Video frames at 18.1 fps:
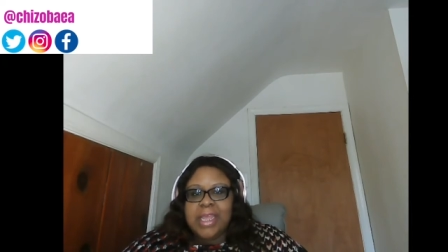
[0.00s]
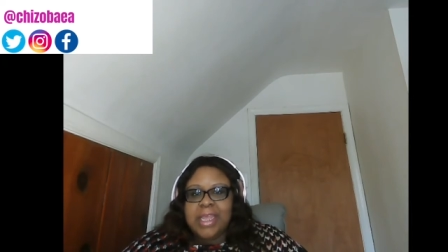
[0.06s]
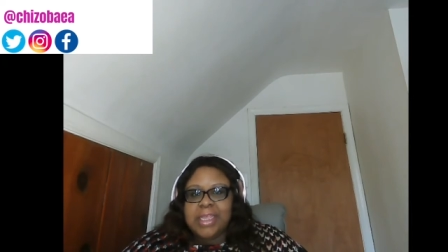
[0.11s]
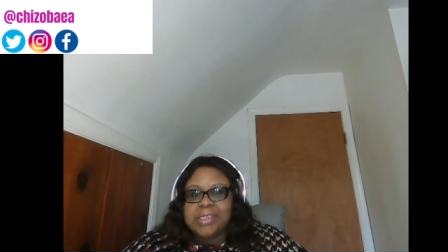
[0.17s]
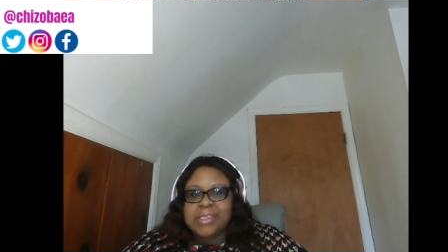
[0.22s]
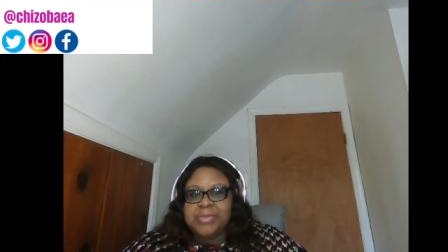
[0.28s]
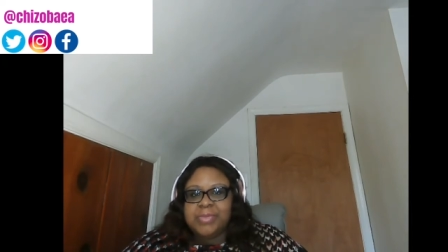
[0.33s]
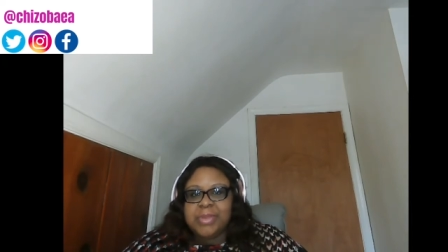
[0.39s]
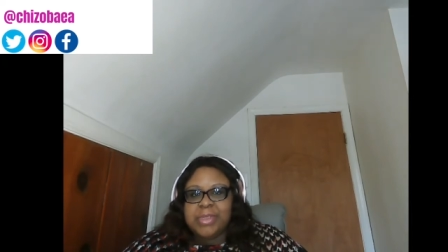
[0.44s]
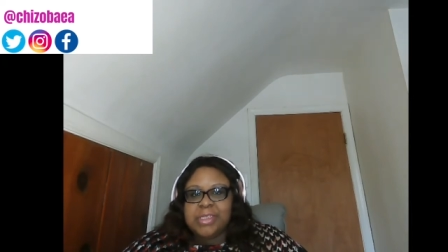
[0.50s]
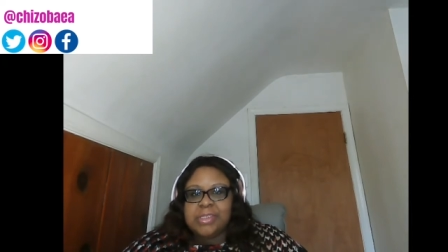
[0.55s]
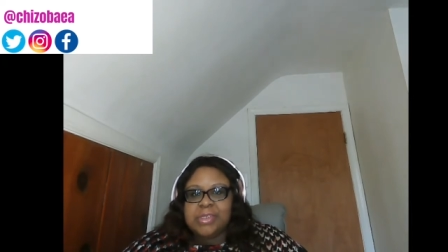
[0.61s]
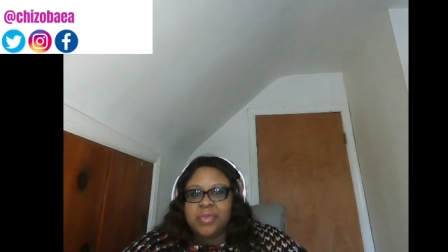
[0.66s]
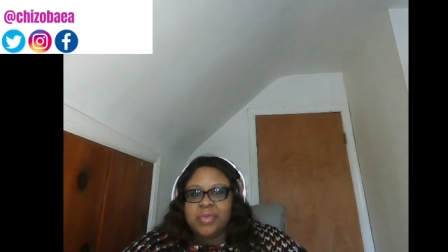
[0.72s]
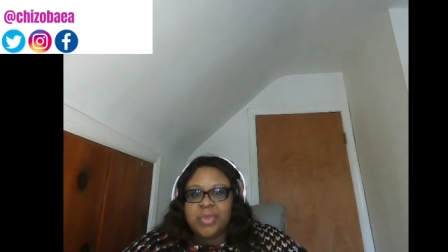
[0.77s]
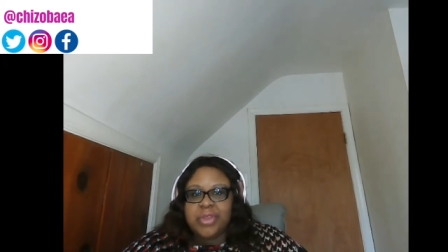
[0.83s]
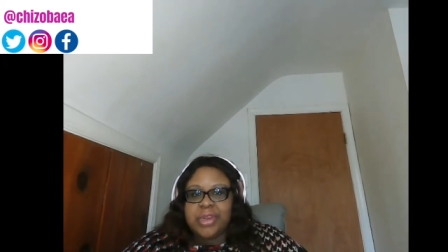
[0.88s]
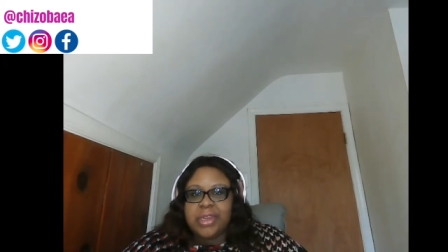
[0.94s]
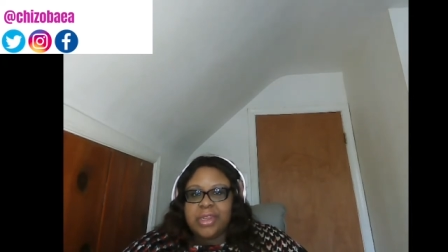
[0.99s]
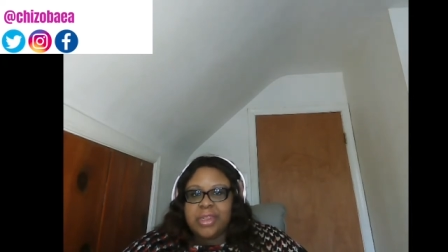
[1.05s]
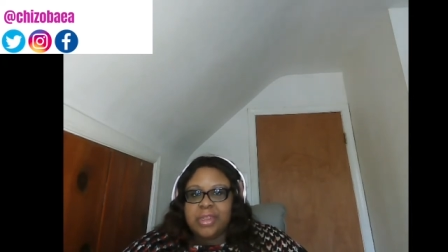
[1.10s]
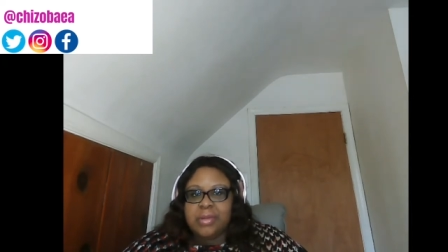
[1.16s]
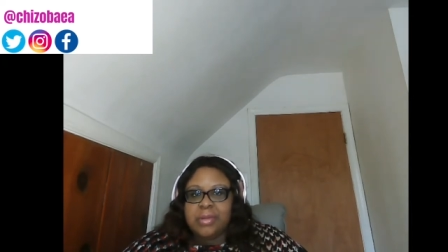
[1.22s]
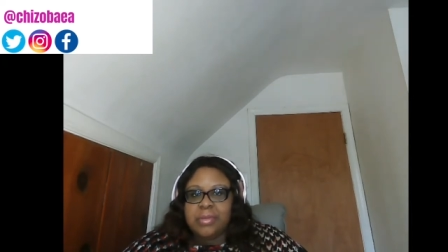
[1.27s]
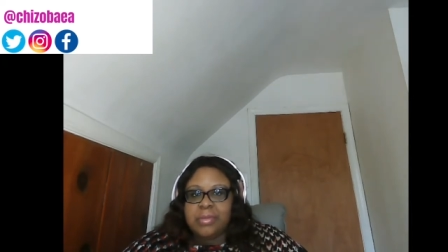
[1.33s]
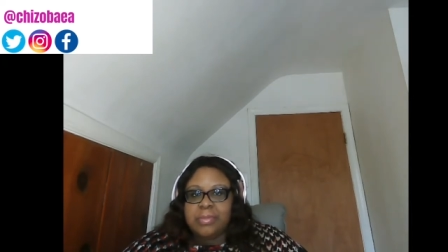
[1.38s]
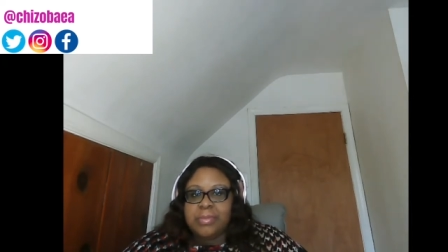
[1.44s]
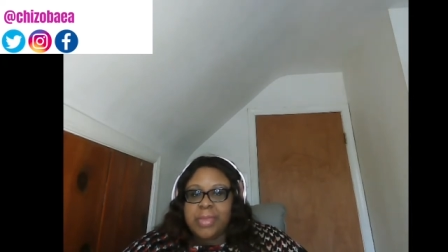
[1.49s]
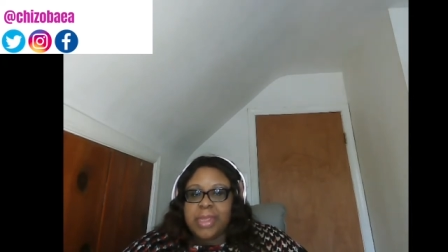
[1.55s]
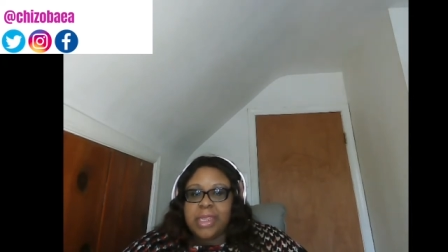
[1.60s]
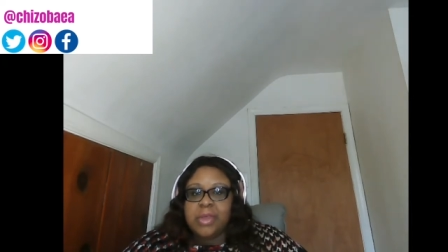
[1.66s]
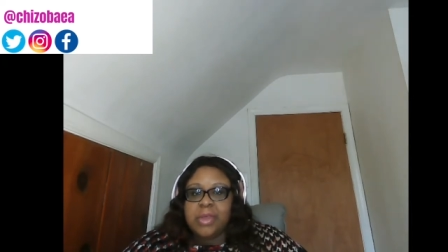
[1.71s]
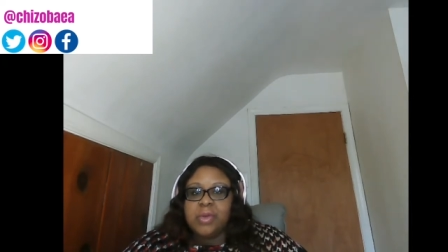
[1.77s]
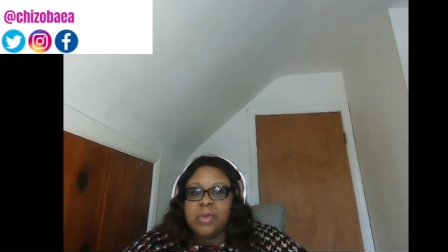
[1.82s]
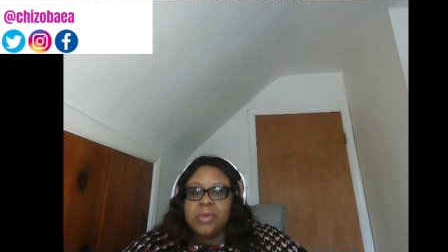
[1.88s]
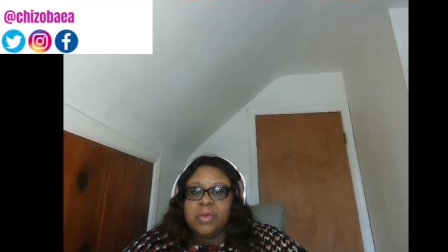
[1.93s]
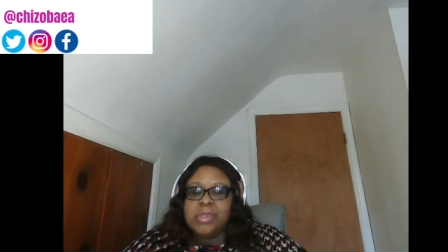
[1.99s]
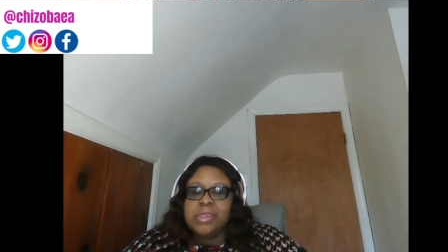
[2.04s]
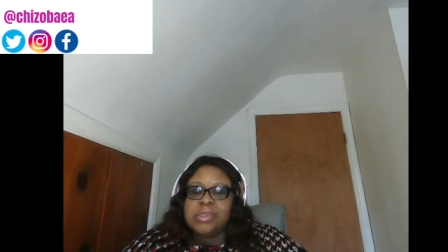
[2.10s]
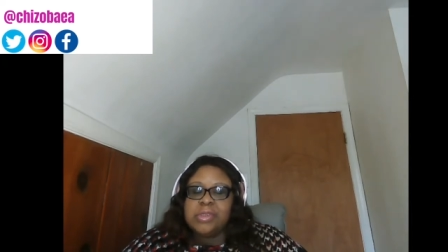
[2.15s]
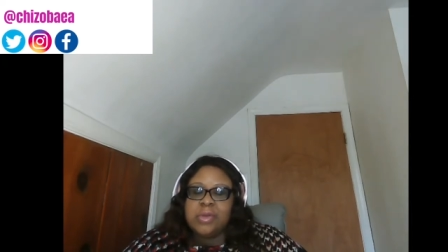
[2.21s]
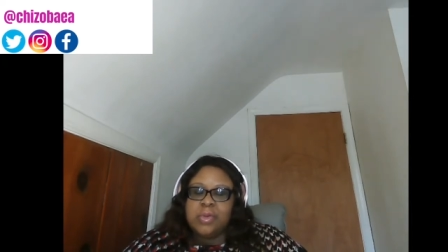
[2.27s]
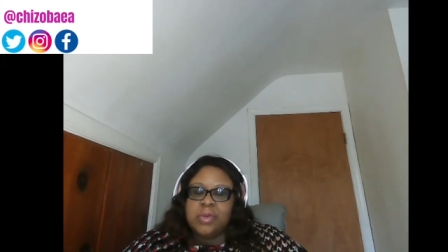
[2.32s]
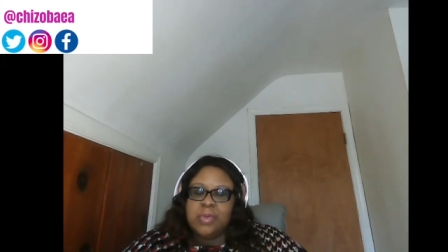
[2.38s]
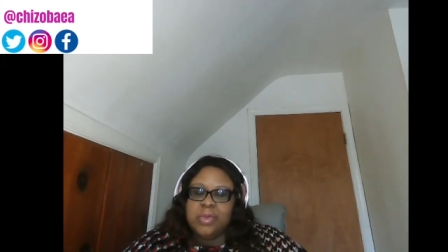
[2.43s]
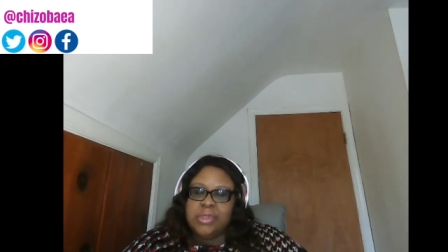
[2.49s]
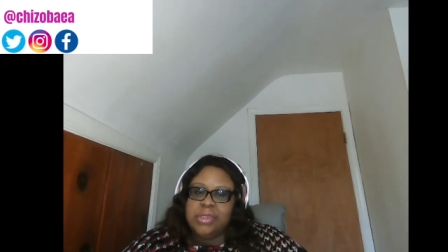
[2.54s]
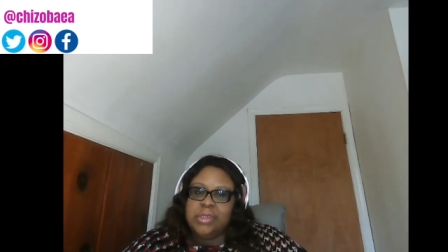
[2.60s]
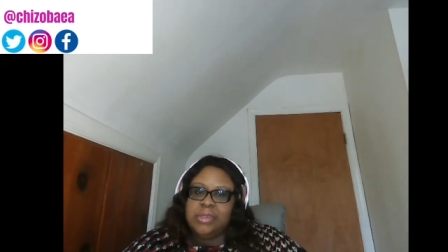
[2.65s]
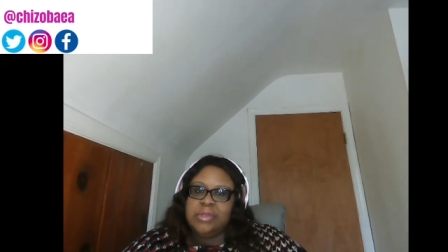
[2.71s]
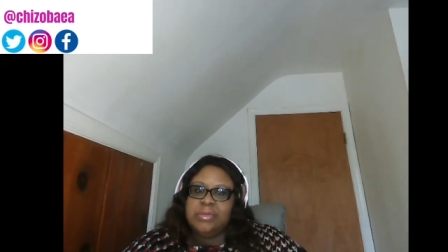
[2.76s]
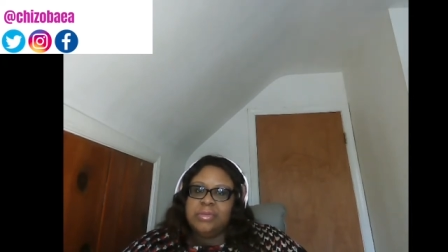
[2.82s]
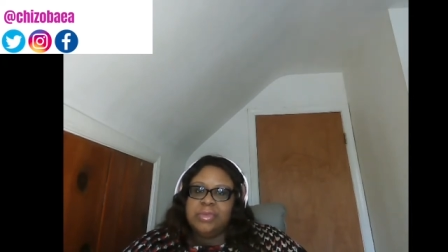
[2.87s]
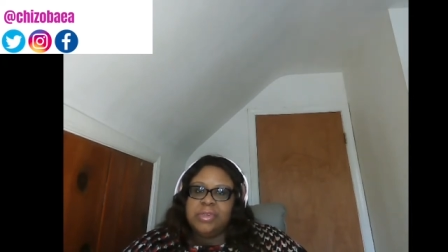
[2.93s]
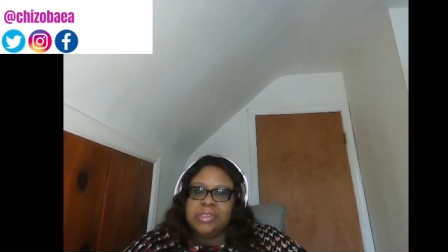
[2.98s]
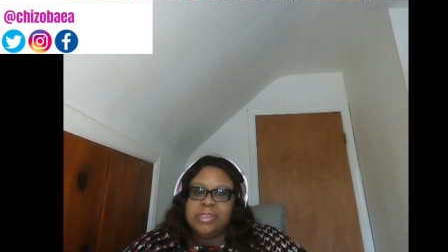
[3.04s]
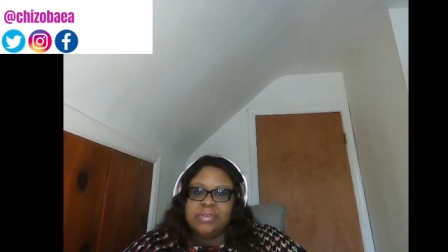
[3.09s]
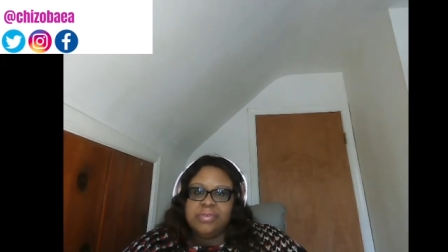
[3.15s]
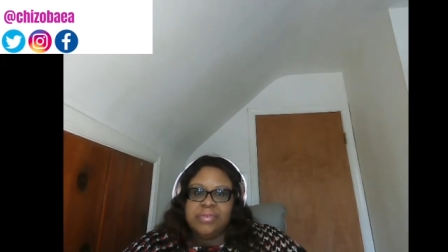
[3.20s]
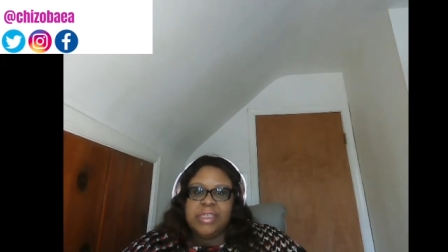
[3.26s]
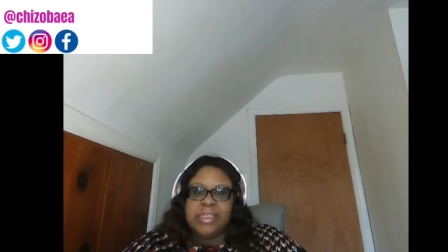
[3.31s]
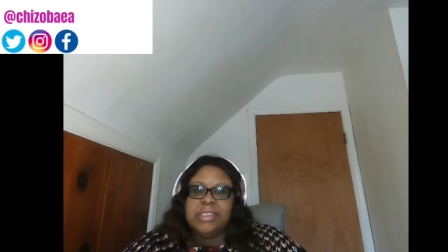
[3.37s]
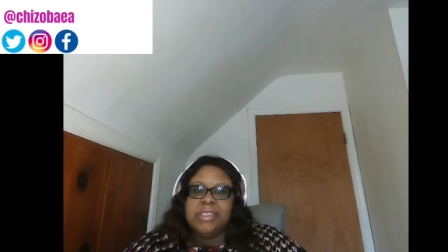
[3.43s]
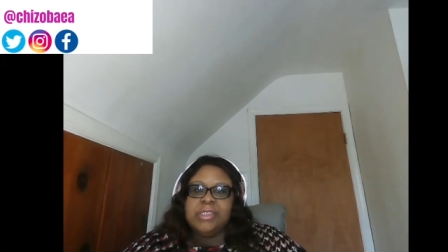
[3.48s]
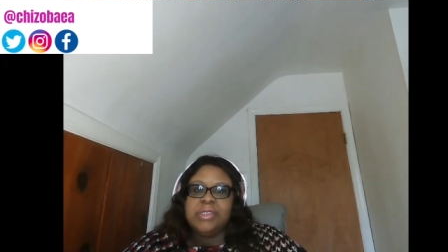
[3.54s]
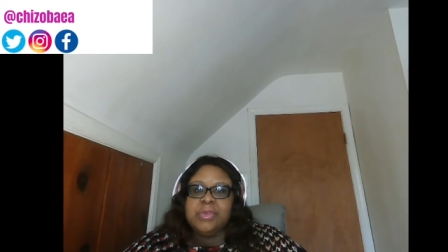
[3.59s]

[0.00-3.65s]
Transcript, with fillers: a space where my goal is always to motivate,